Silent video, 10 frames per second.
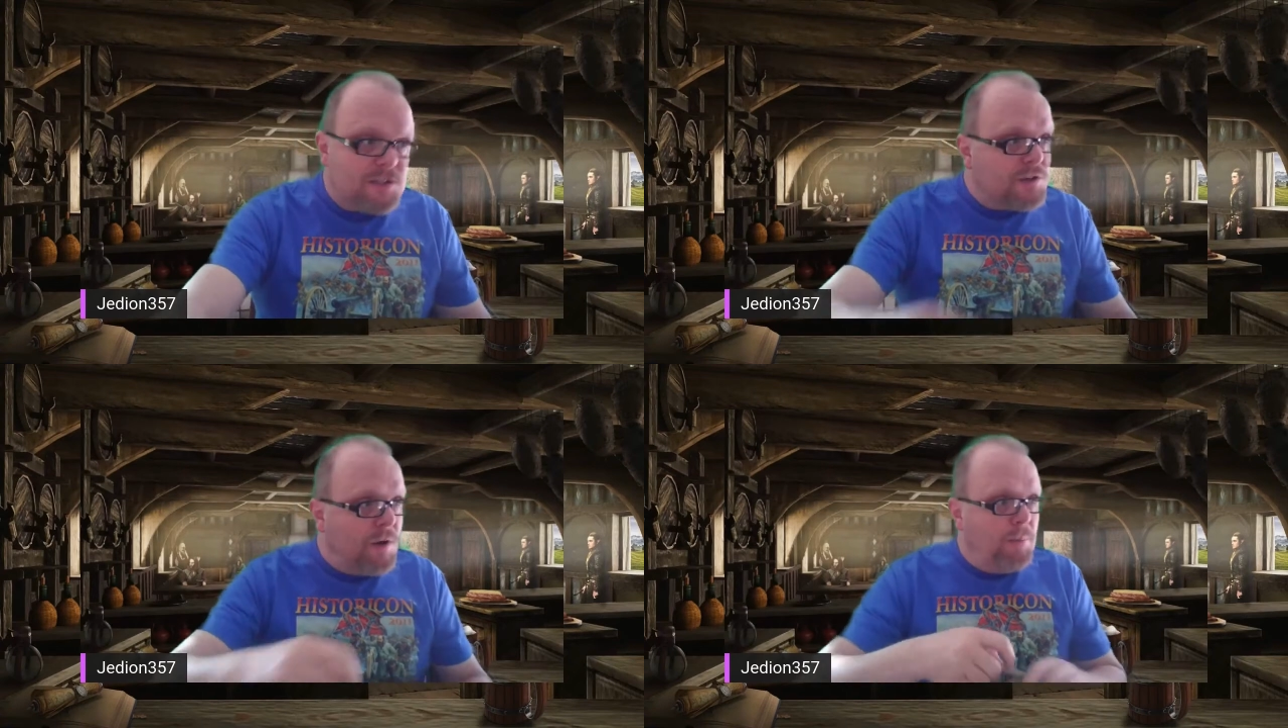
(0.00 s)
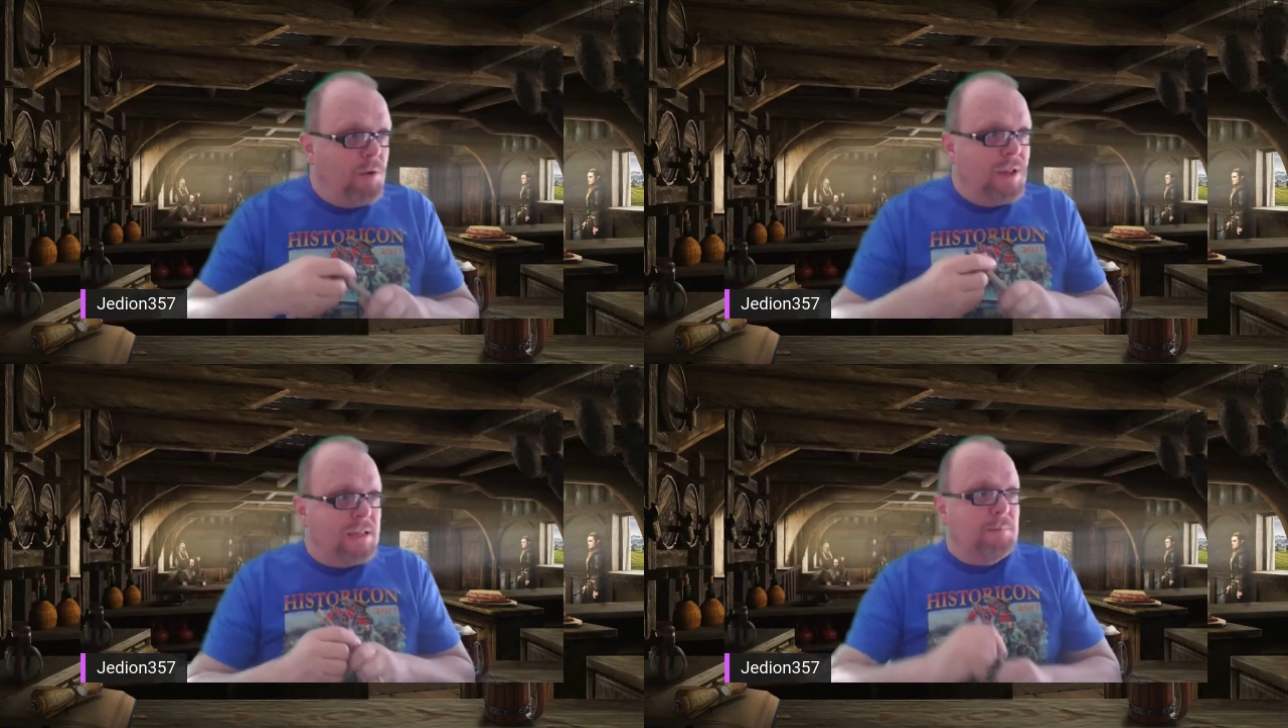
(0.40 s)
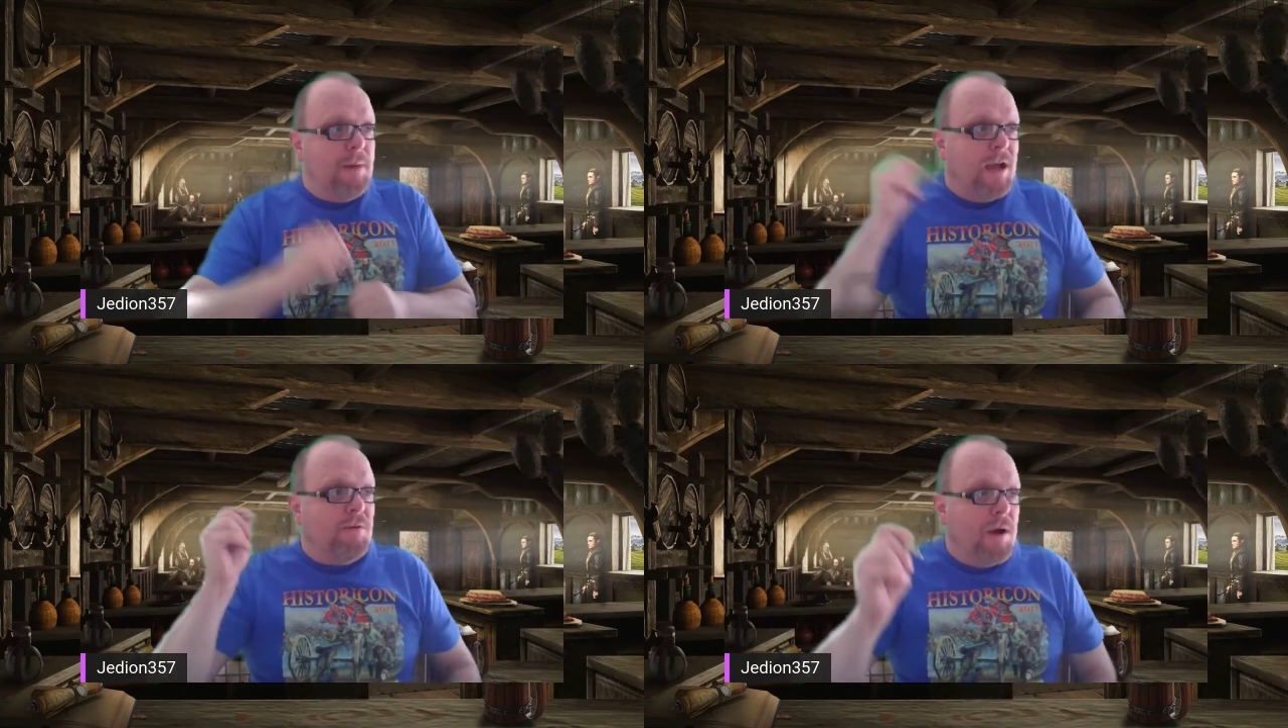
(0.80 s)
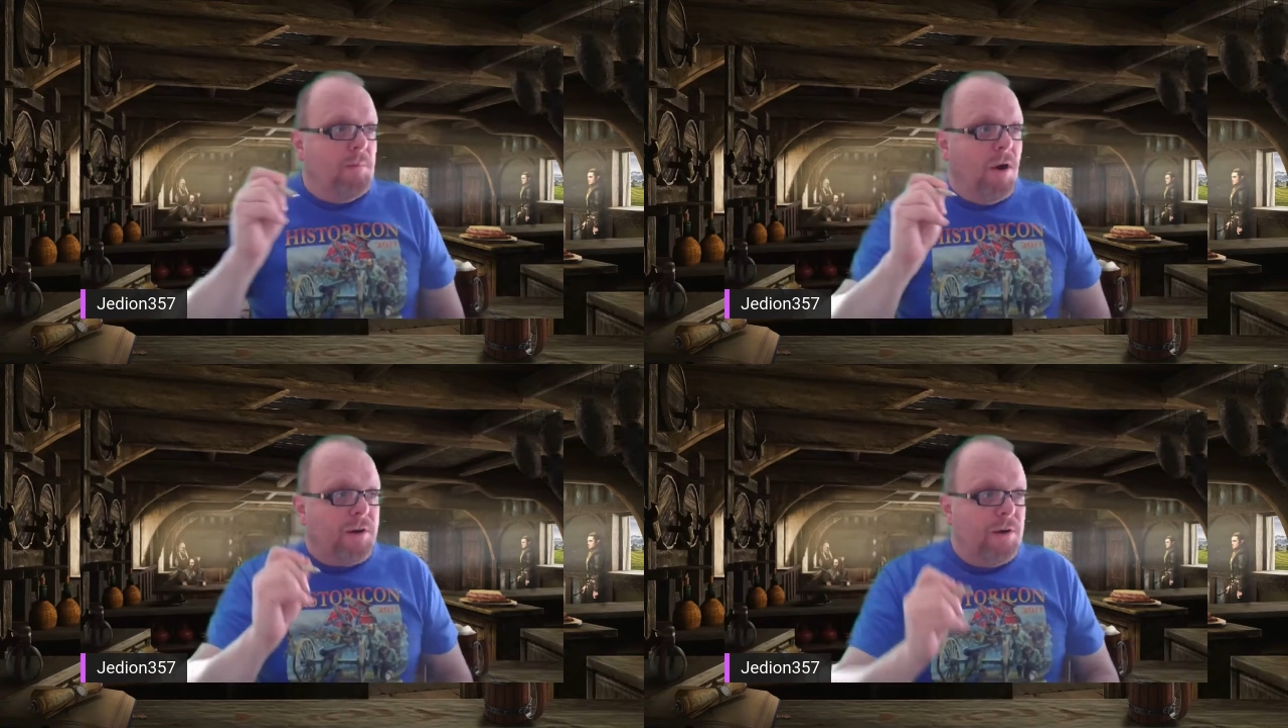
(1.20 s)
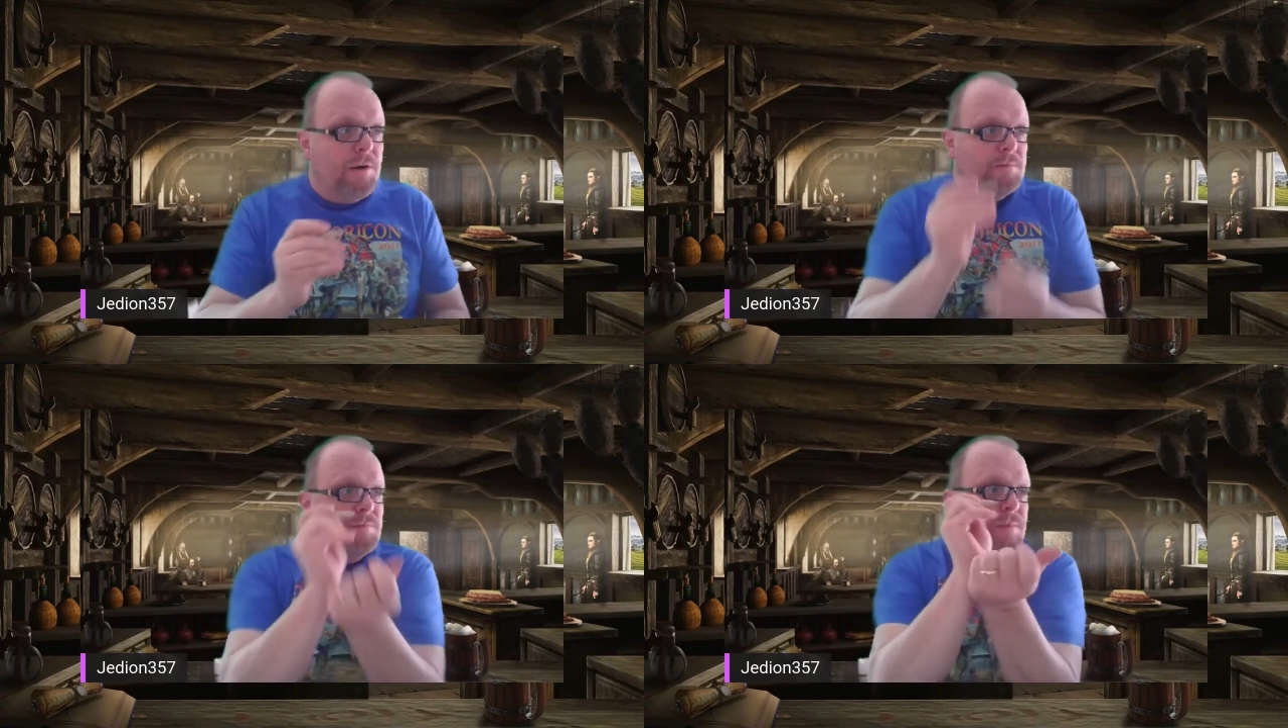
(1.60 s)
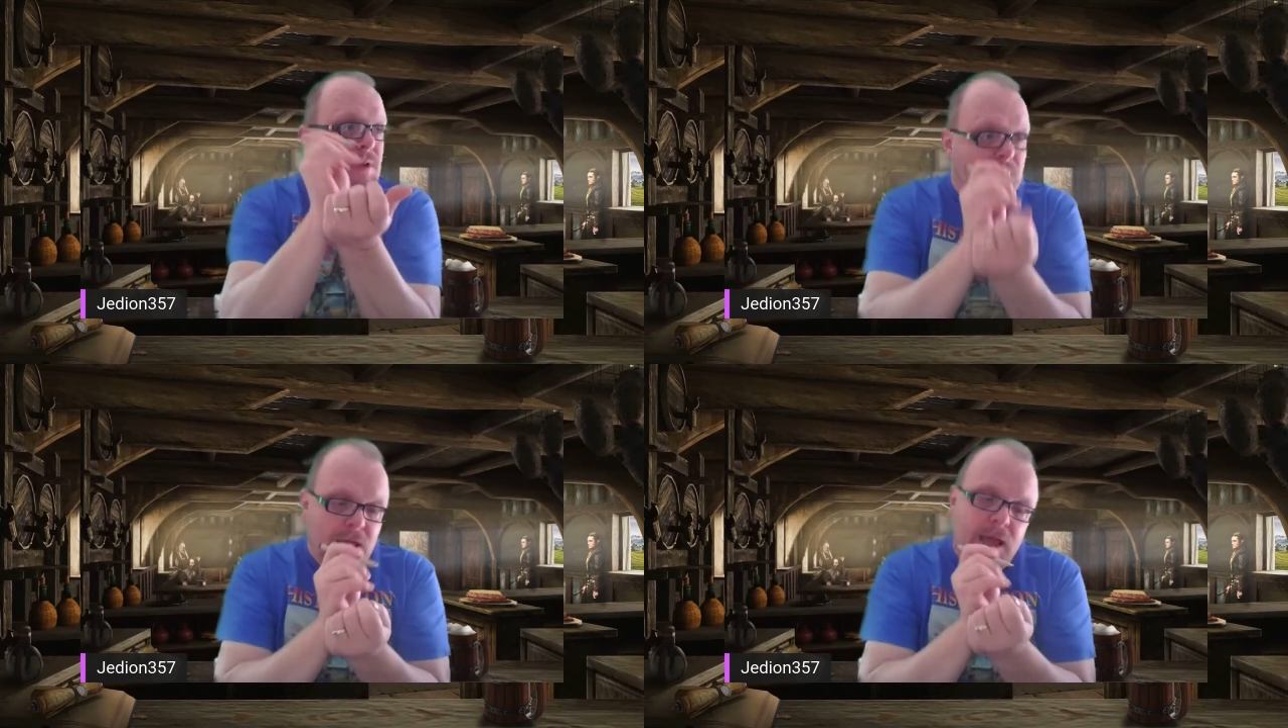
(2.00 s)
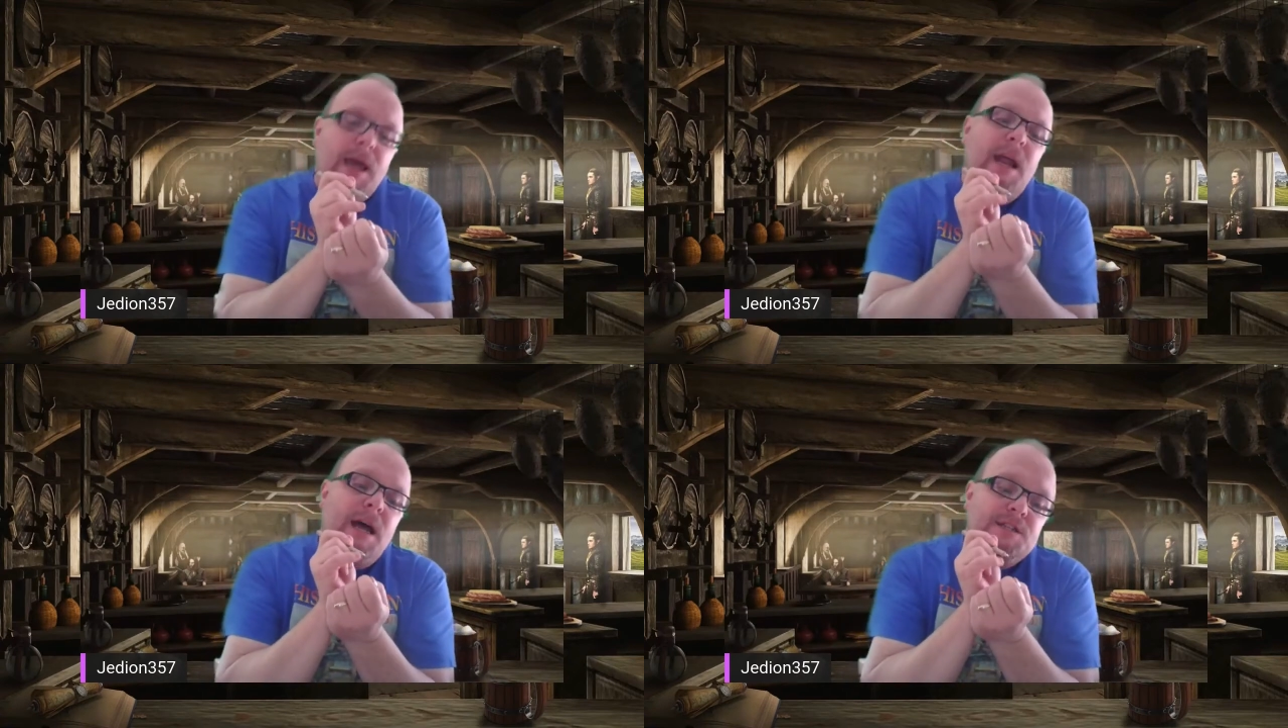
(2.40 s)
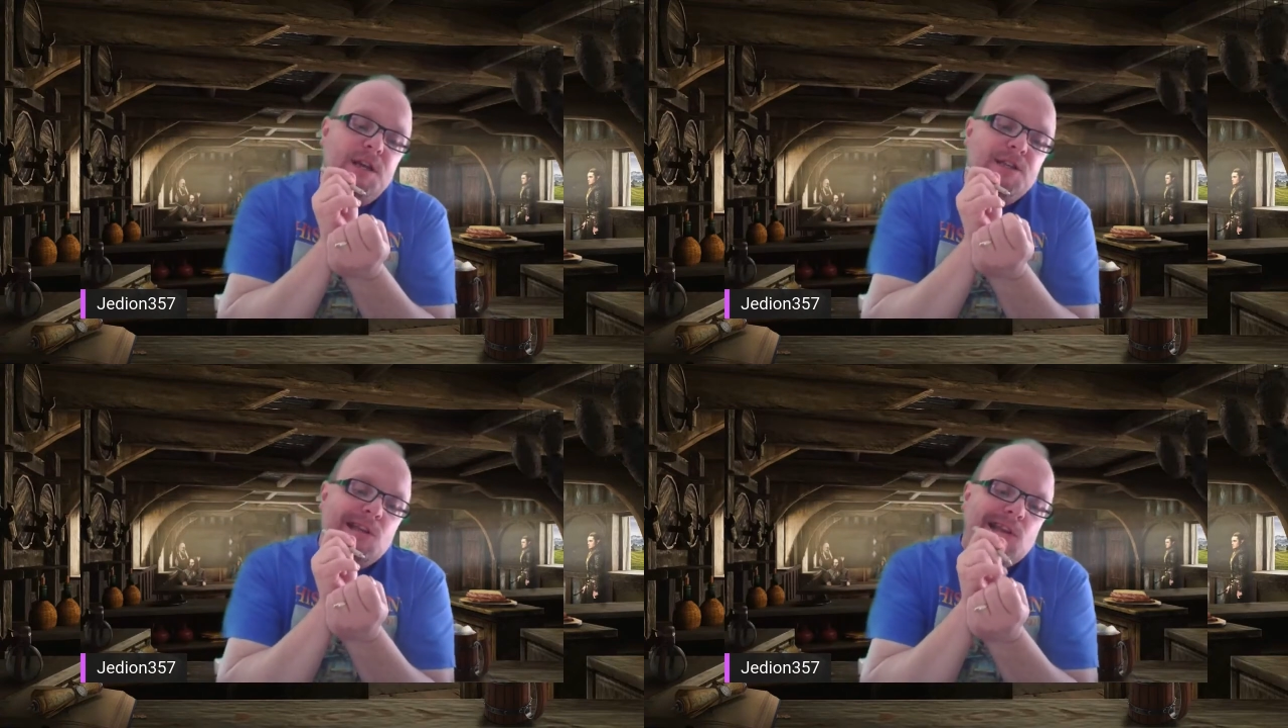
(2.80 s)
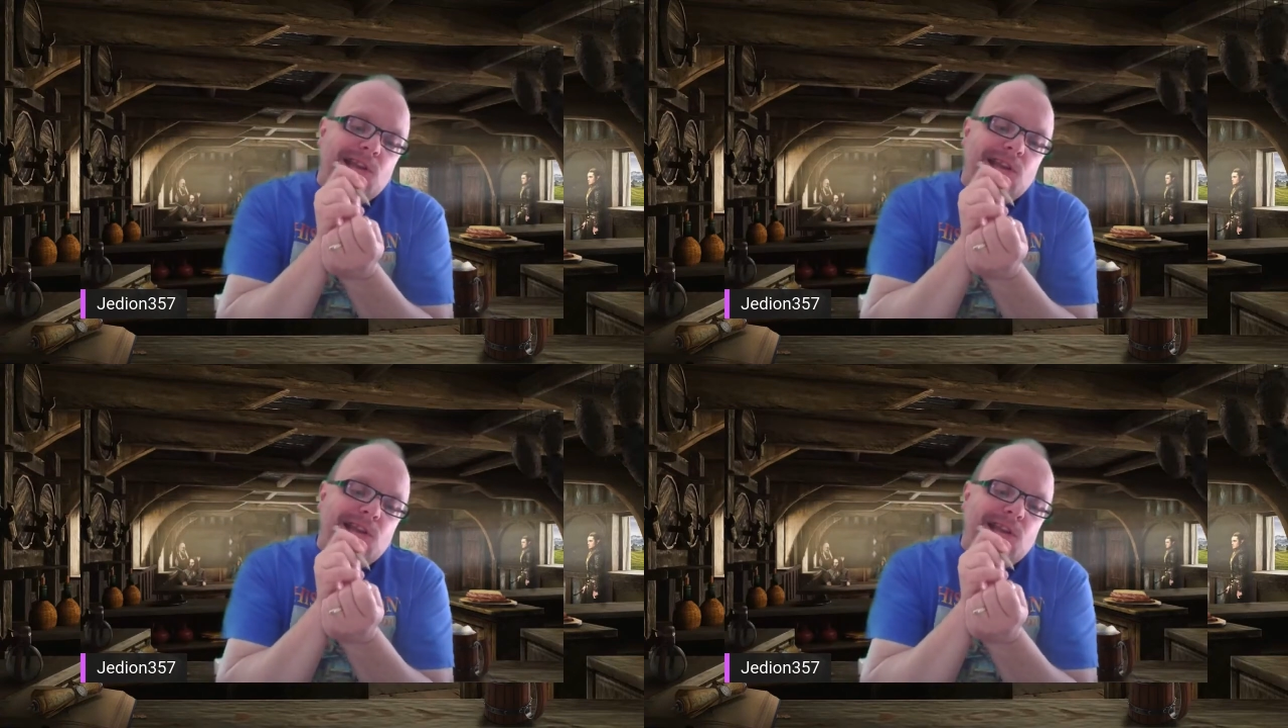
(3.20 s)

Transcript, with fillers: And so I pull out the micron marker and I just